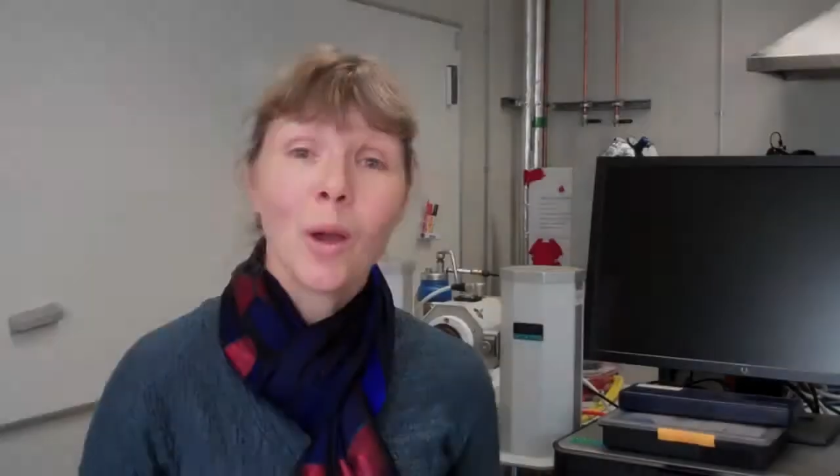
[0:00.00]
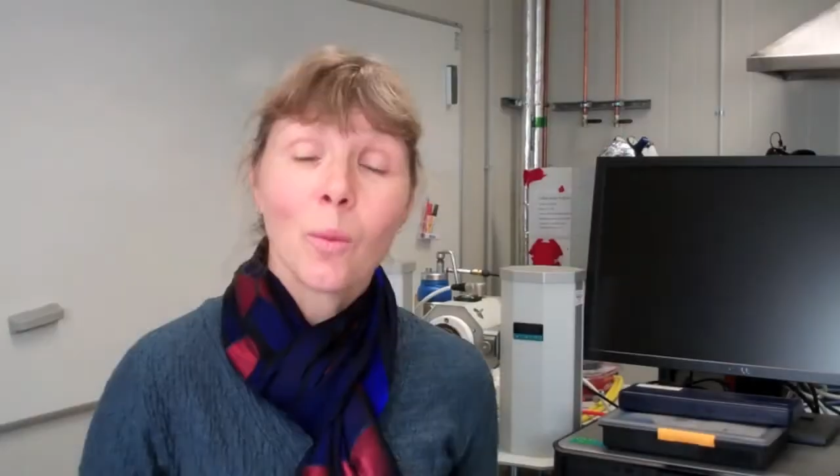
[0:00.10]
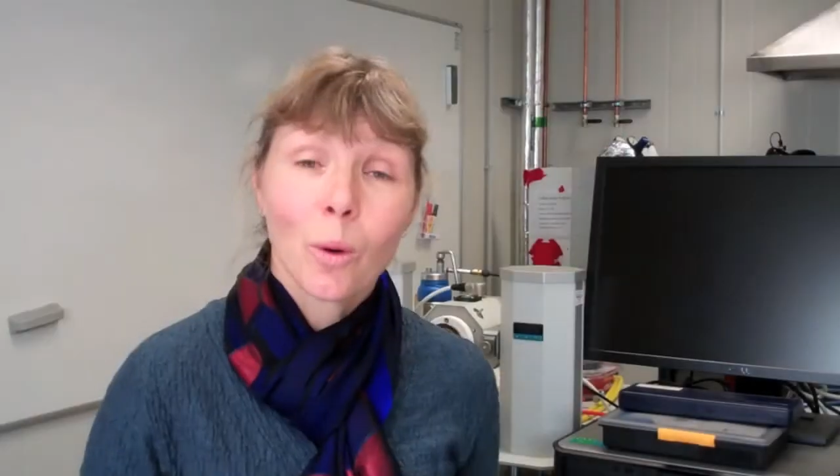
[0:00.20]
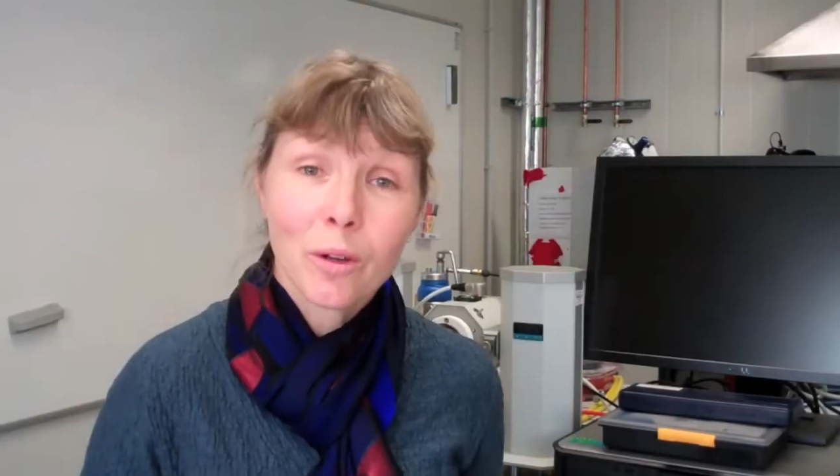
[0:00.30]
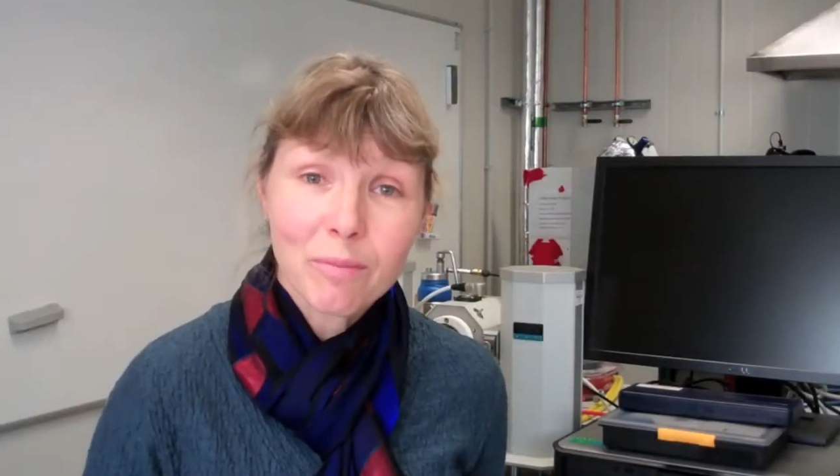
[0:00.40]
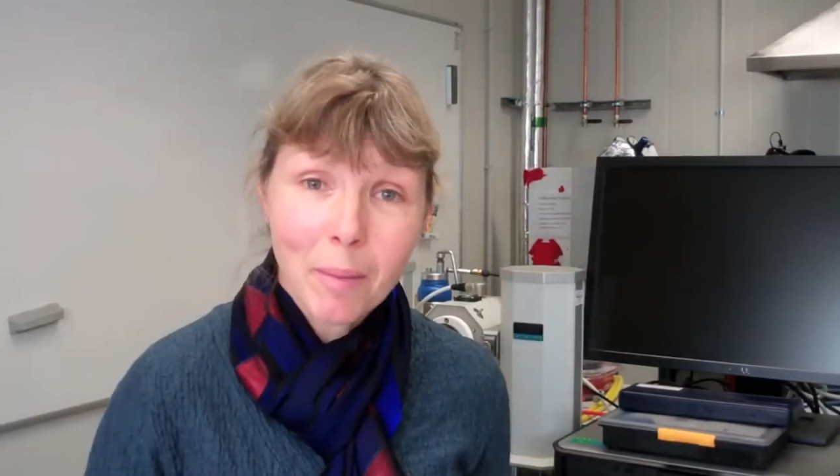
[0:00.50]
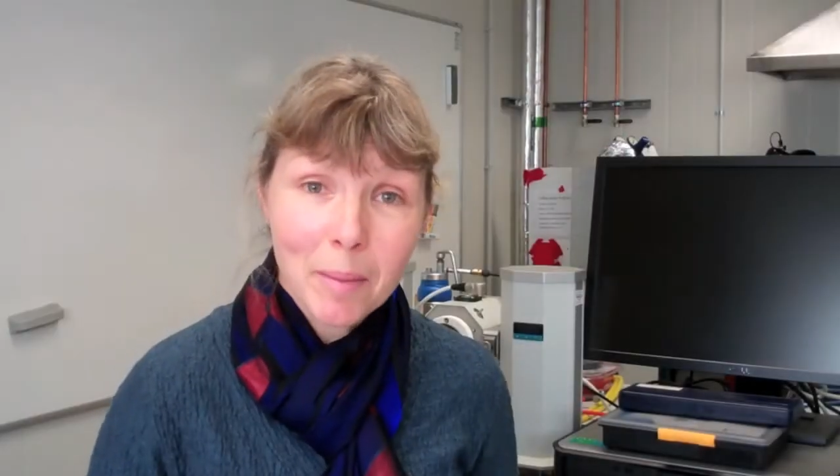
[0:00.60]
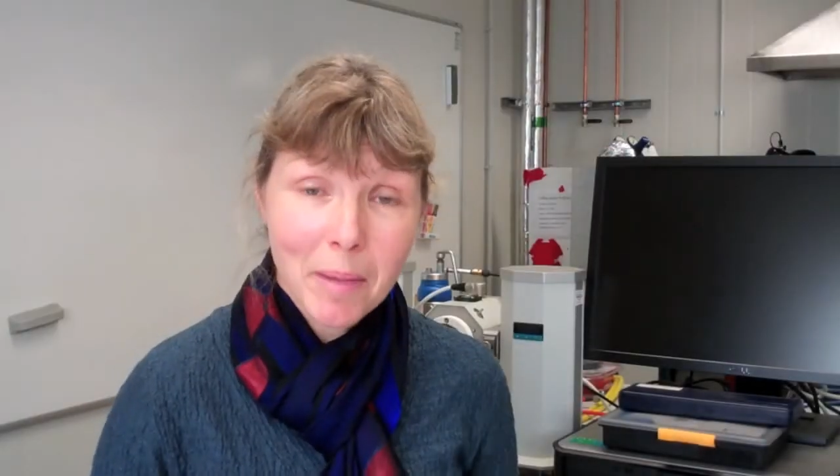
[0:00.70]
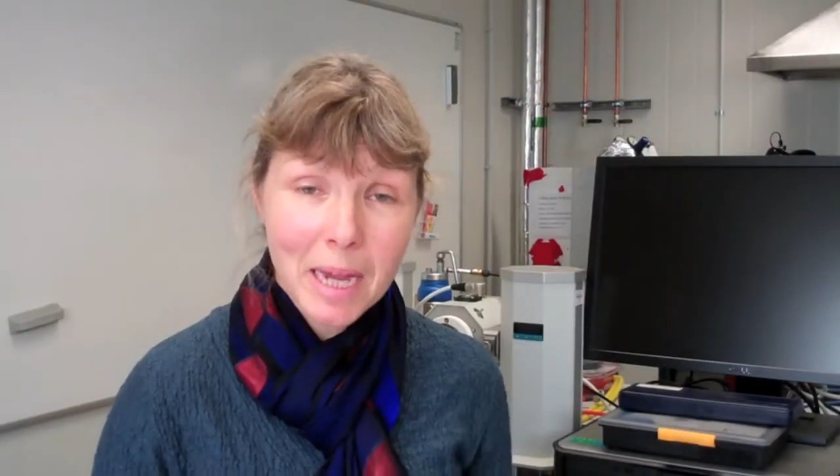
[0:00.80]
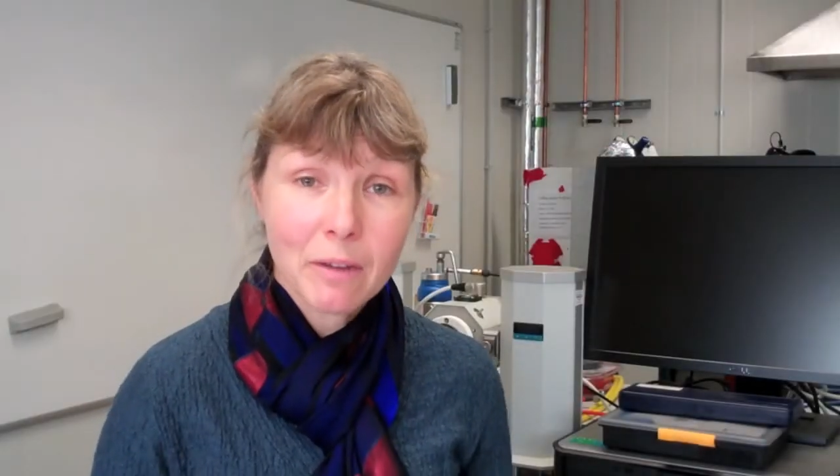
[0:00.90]
One of my
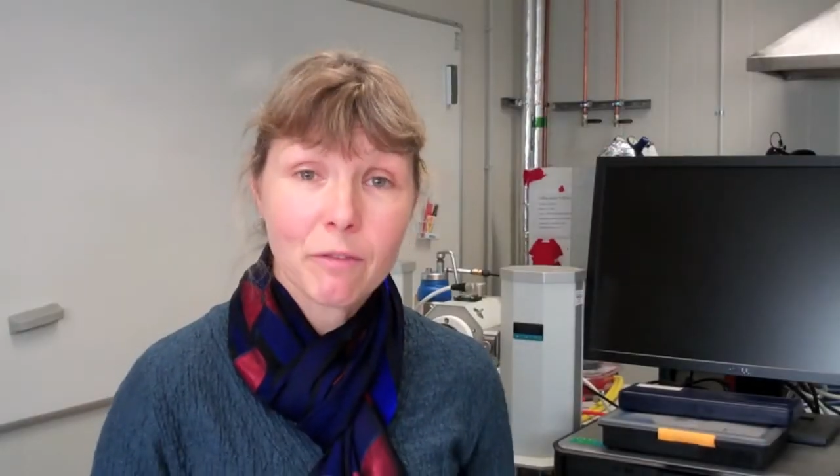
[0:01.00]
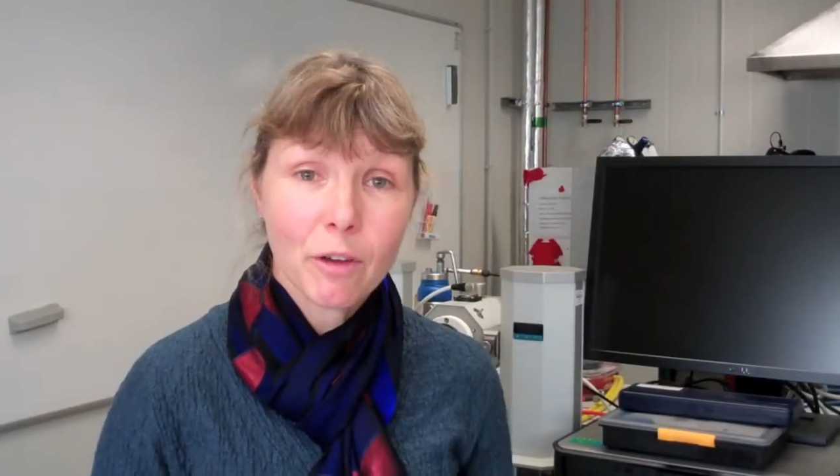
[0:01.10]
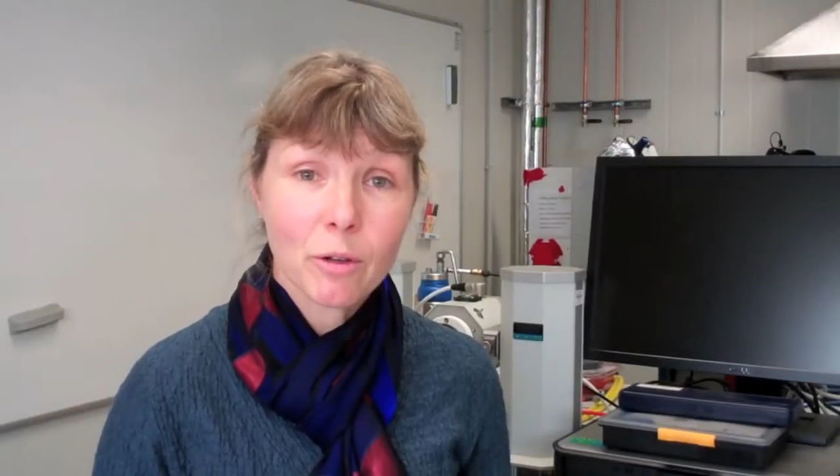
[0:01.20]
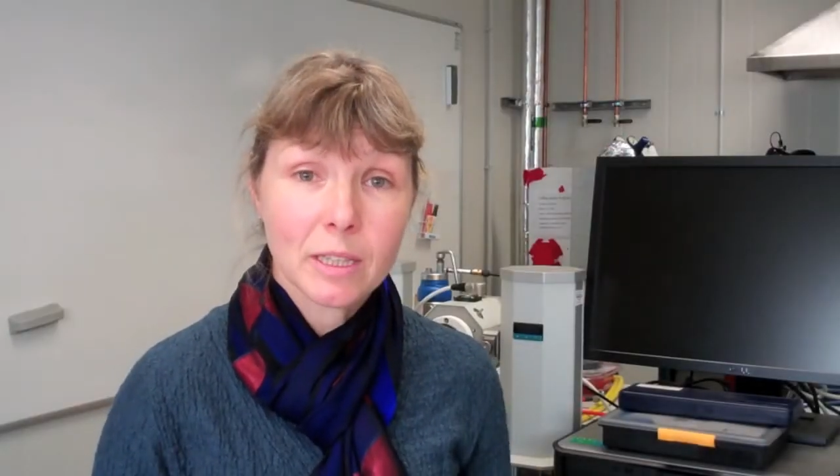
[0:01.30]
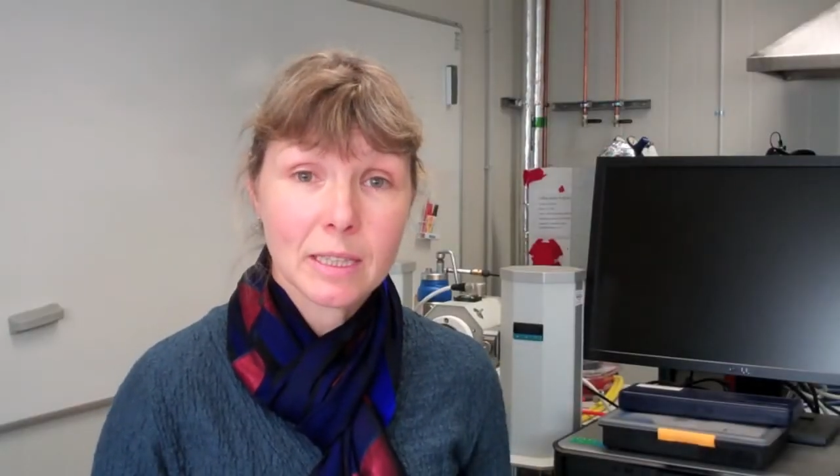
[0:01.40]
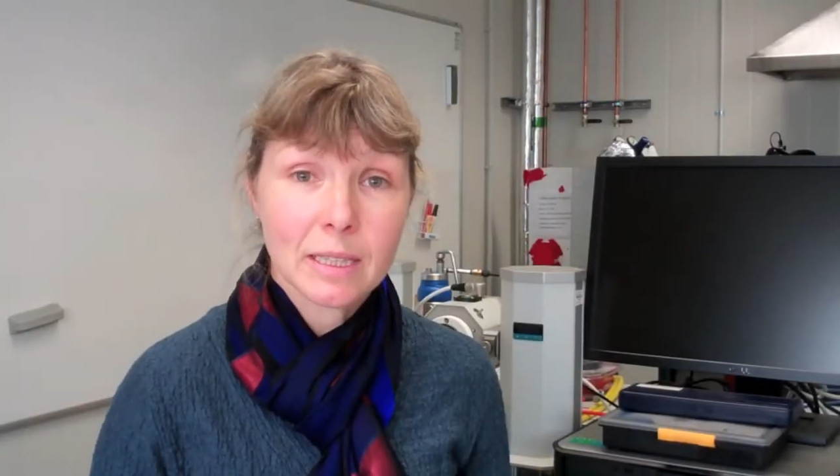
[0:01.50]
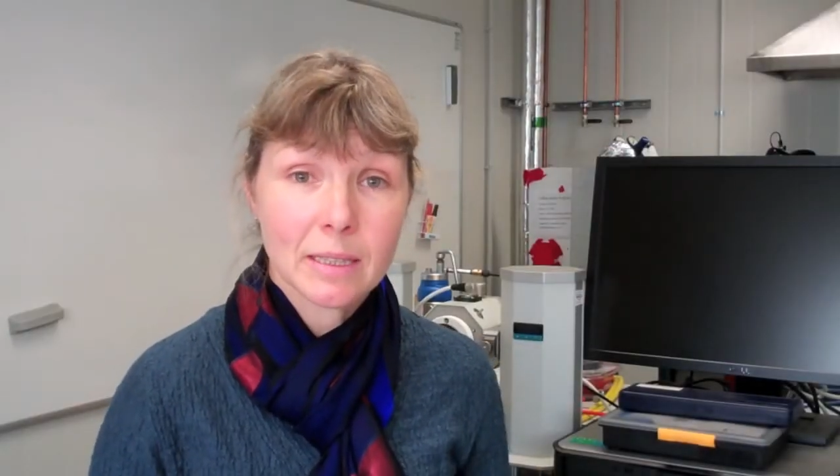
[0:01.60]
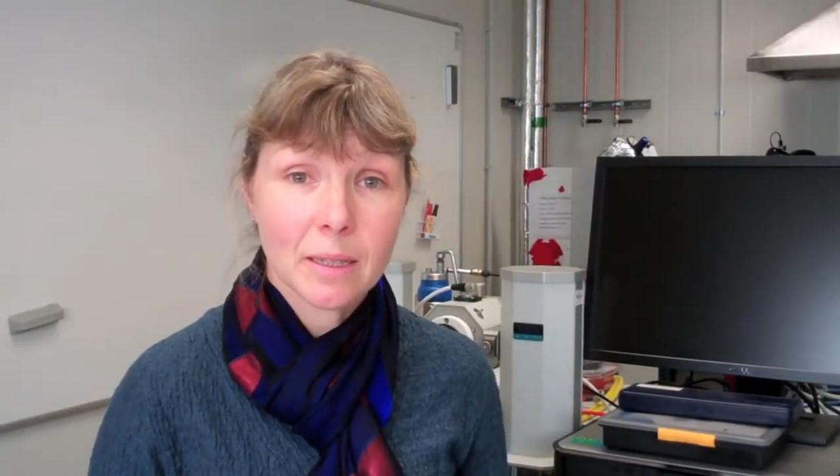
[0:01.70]
main focuses